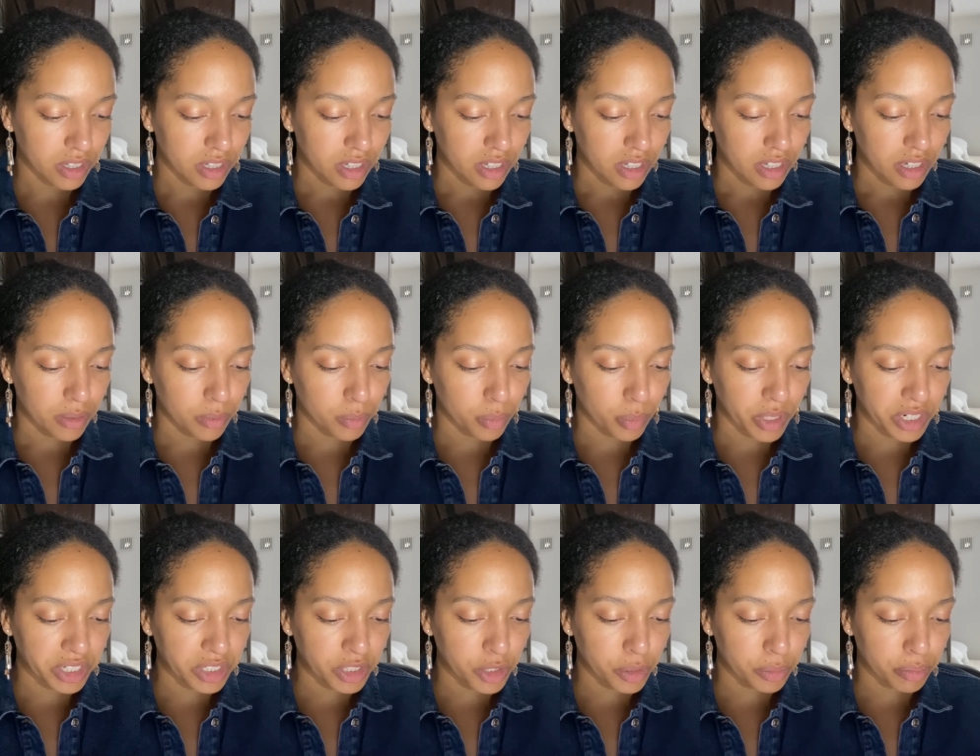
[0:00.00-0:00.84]
And
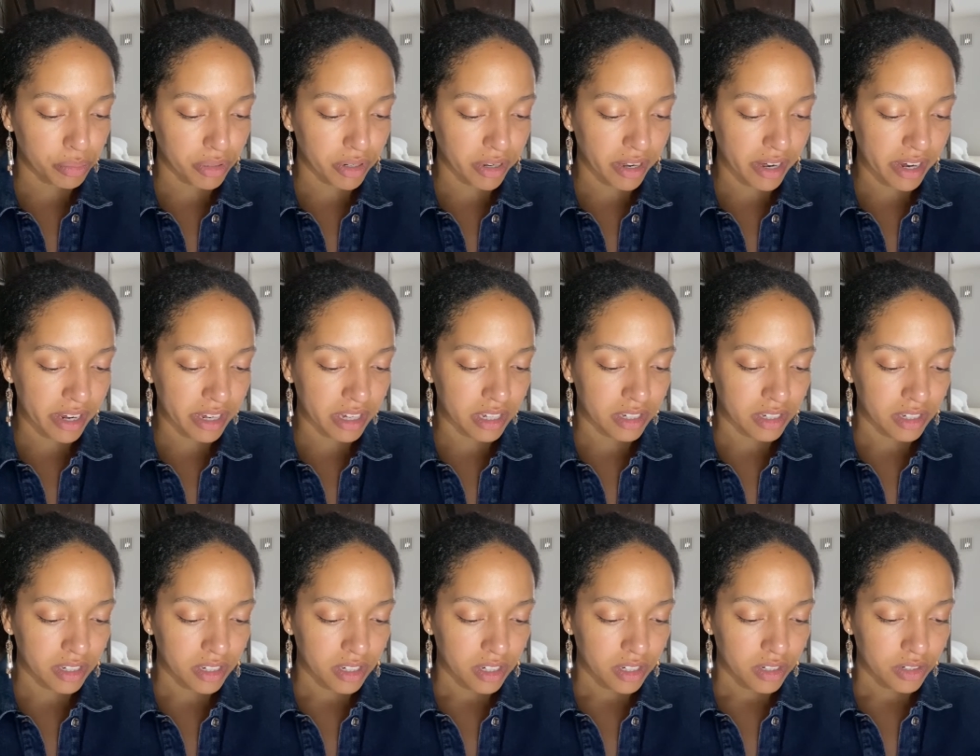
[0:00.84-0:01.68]
when you pray,
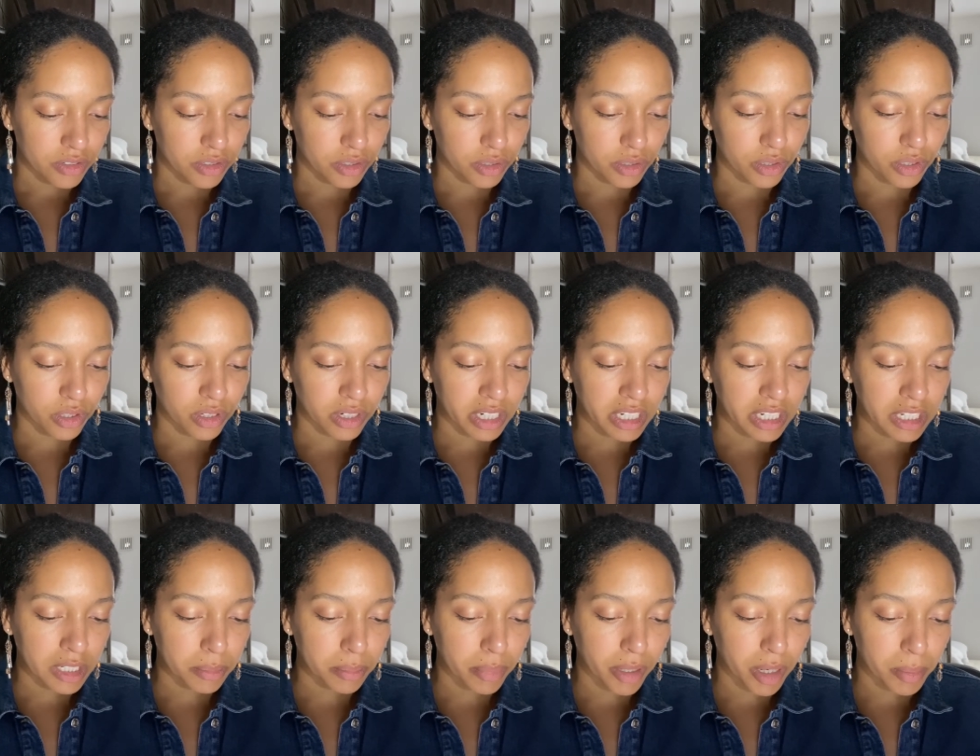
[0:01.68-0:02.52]
do not
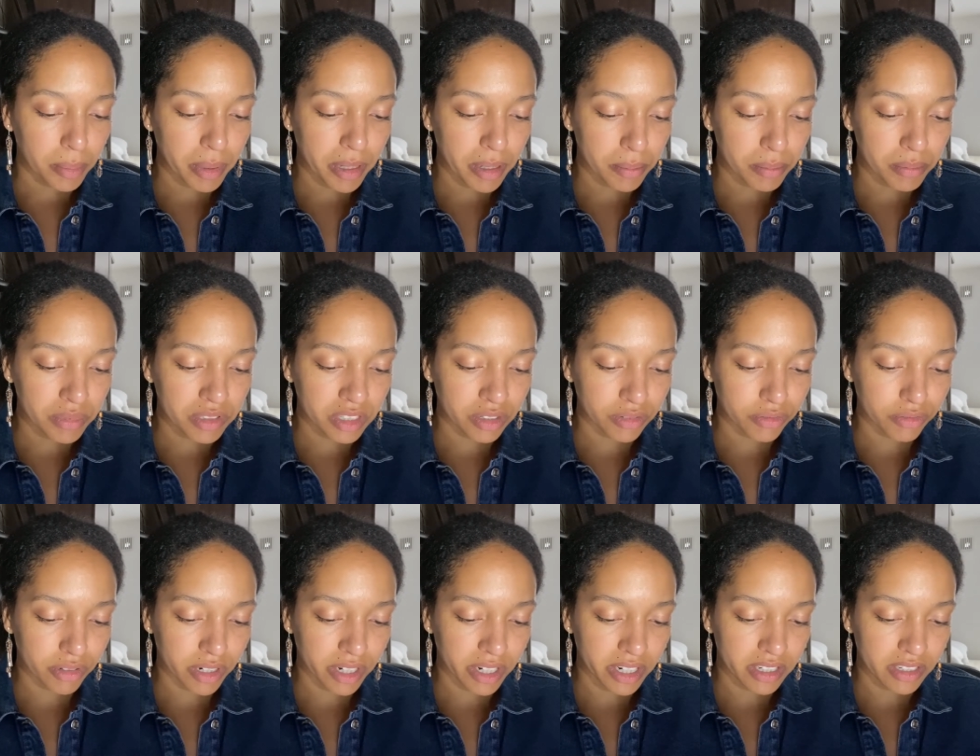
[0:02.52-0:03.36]
heap up empty
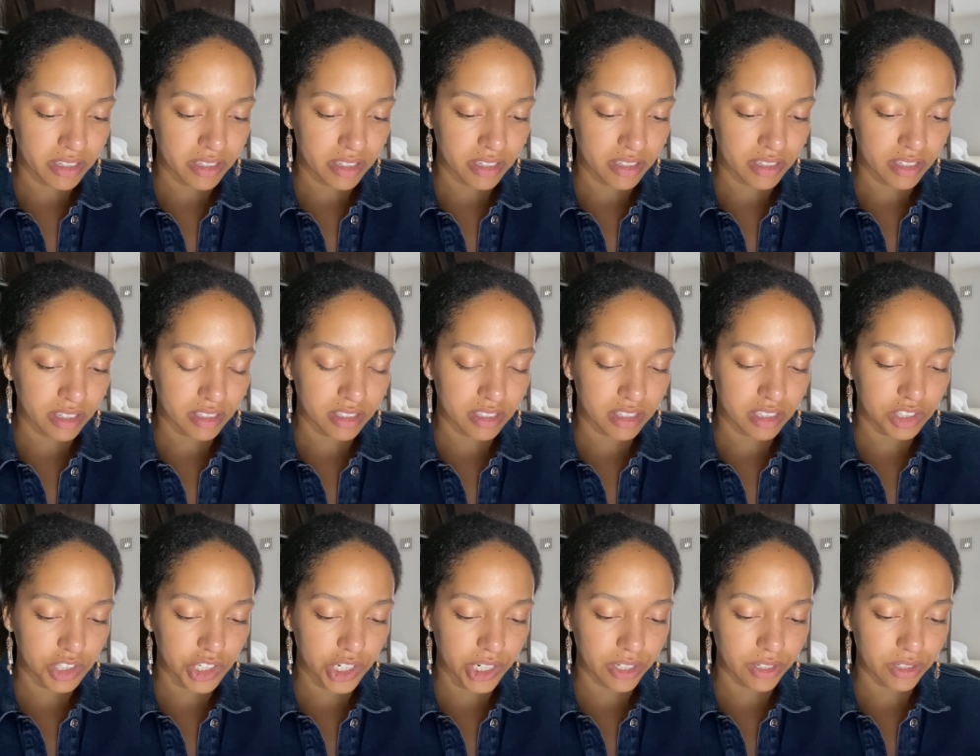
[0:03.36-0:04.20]
phrases as the
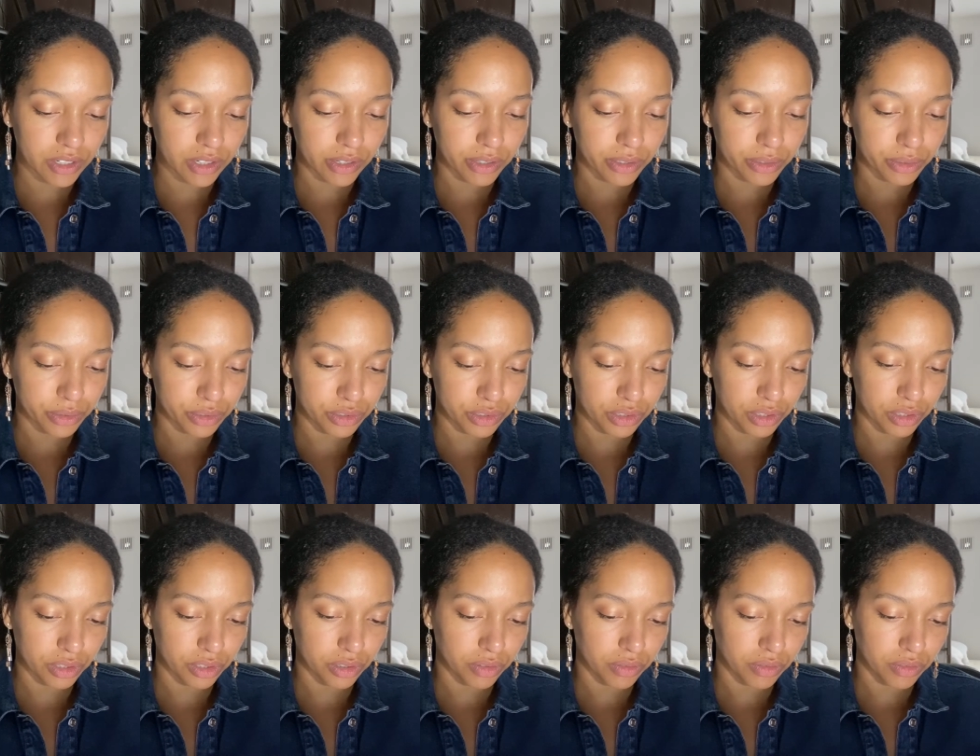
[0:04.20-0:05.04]
Gentiles
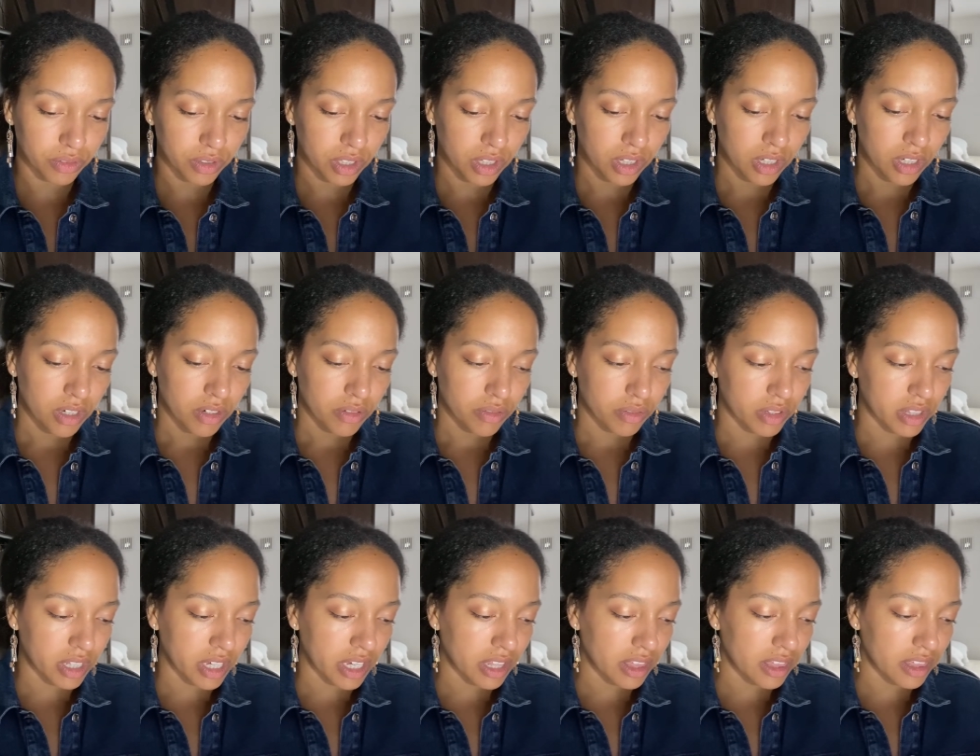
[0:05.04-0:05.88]
do, for
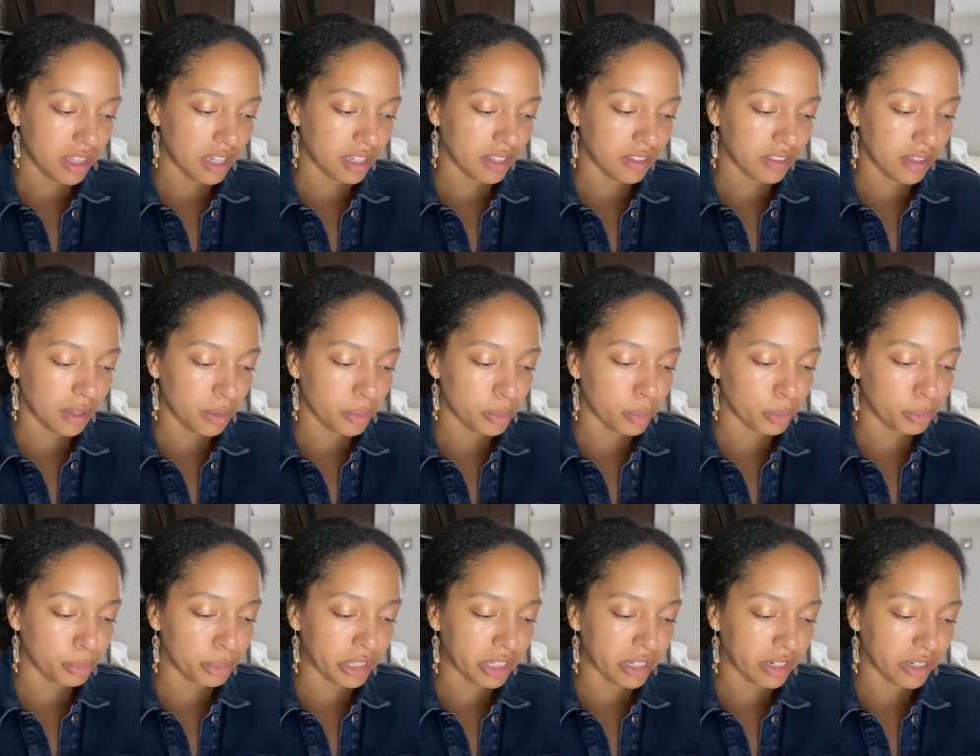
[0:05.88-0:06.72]
they think they will
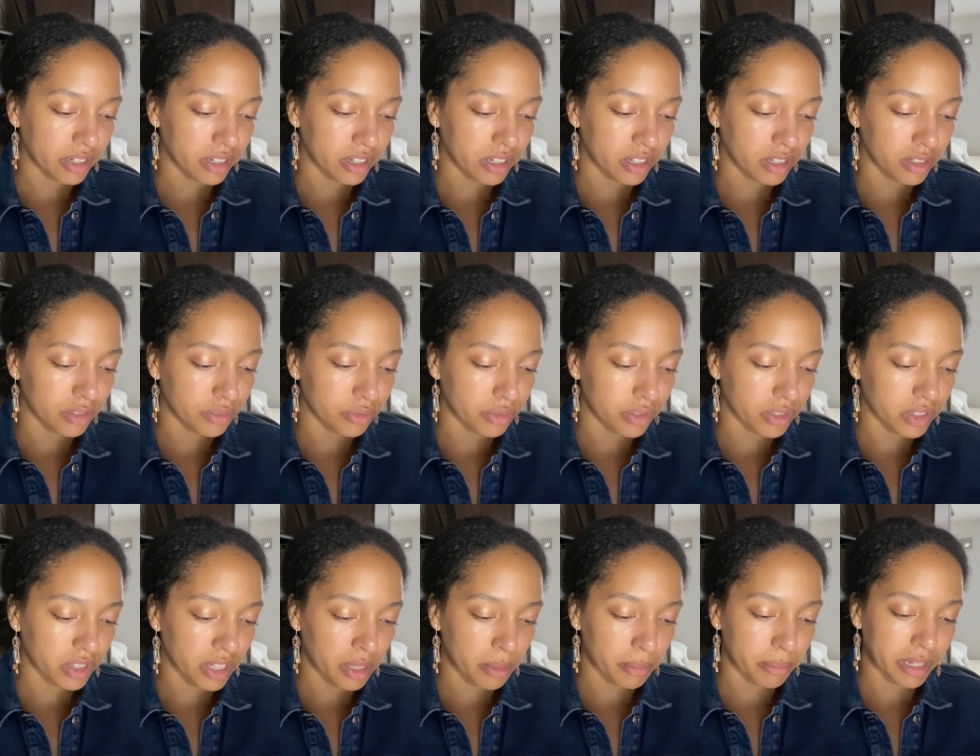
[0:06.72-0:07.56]
be heard for
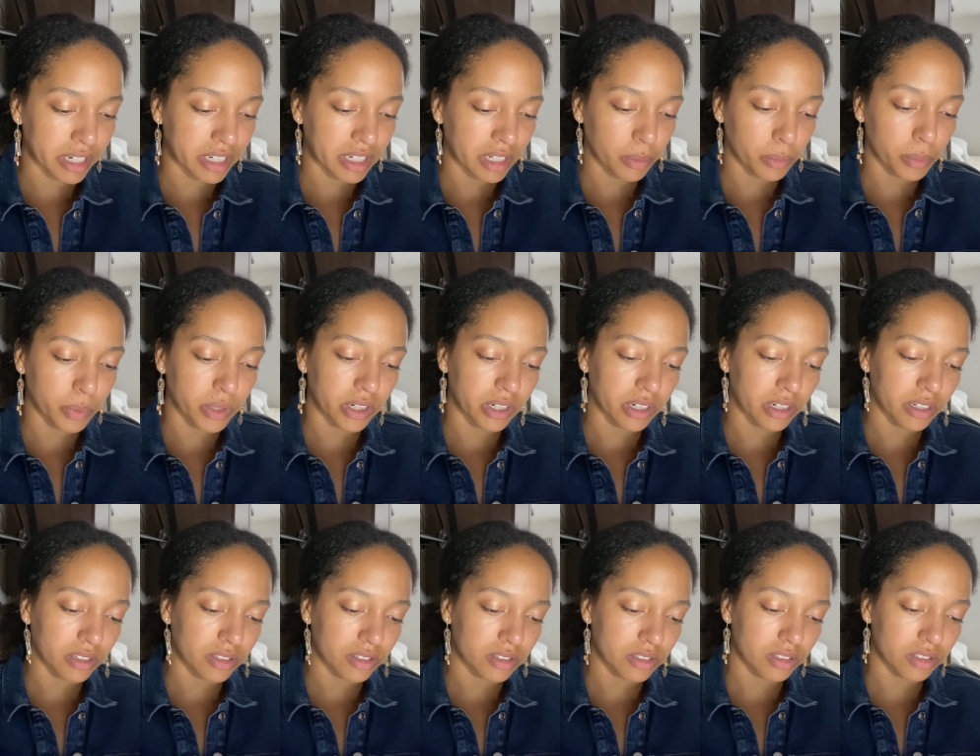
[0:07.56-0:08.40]
their many
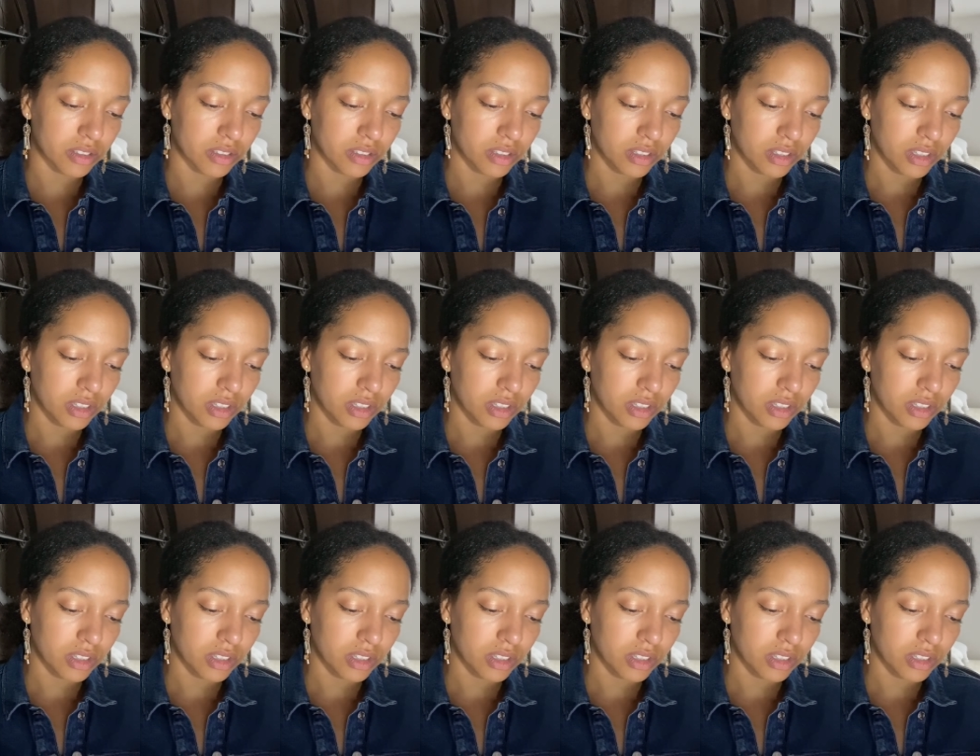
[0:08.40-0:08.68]
words.